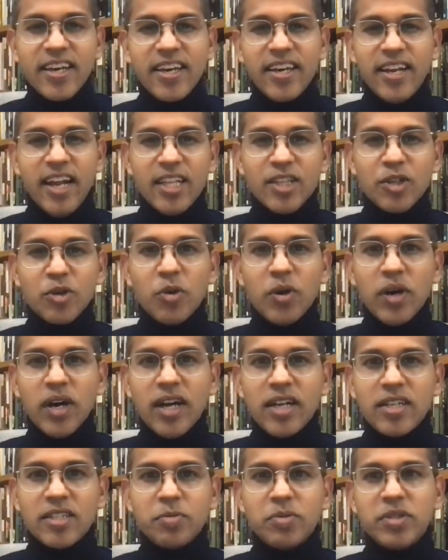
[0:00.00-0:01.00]
In other
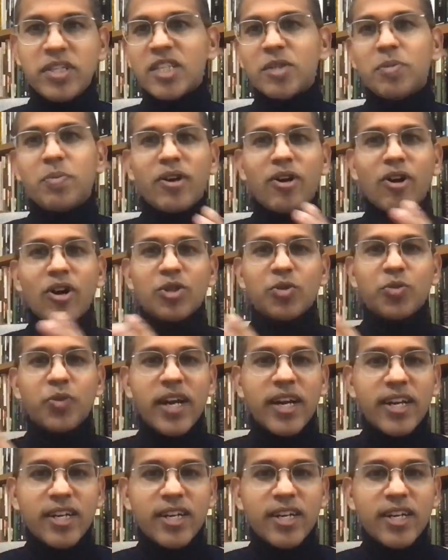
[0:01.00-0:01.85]
words, just because we